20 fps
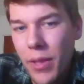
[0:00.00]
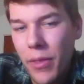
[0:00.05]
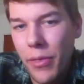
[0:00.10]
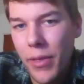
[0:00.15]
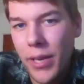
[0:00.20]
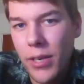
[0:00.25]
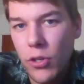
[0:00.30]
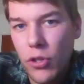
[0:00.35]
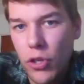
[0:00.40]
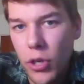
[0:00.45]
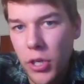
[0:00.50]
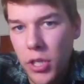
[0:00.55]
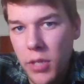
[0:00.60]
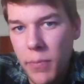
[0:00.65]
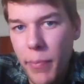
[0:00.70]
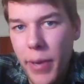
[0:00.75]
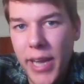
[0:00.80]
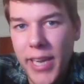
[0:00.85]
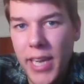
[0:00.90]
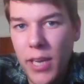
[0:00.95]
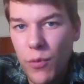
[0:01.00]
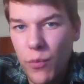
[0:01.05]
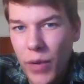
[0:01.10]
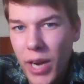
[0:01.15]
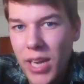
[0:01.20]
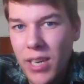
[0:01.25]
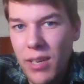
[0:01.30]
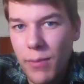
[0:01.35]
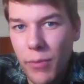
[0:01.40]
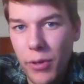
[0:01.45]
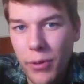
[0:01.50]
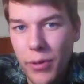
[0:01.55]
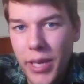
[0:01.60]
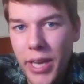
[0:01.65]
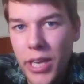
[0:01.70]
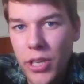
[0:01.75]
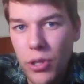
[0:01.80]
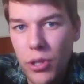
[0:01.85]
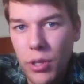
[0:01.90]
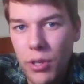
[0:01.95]
than just picking random
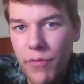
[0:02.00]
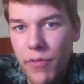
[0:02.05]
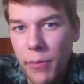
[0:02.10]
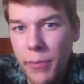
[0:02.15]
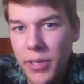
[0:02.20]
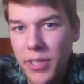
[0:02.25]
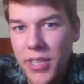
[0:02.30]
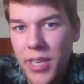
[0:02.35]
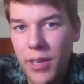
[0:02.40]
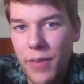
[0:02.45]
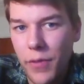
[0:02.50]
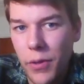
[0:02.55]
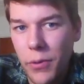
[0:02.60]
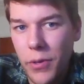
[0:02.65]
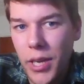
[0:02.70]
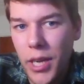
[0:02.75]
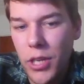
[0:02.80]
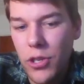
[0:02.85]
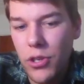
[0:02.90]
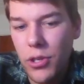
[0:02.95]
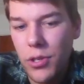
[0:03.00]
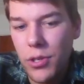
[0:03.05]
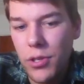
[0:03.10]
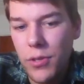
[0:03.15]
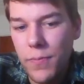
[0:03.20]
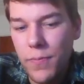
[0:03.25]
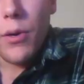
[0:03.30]
locations from a set of locations.